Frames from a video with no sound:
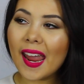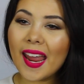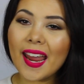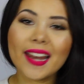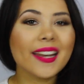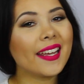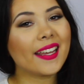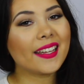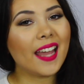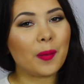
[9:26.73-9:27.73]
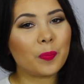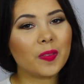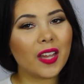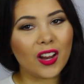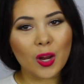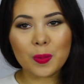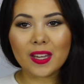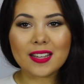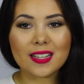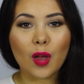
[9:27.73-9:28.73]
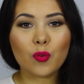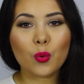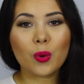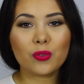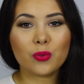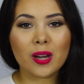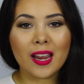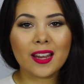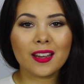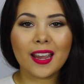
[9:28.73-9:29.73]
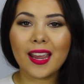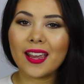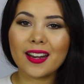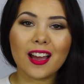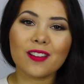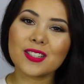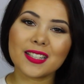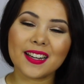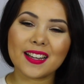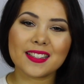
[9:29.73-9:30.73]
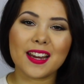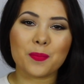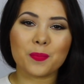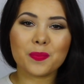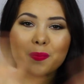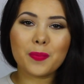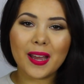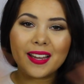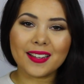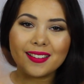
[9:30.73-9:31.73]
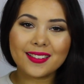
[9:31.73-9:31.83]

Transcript: And yeah, I hope you guys are having a wonderful day, and I will see you next time. Bye.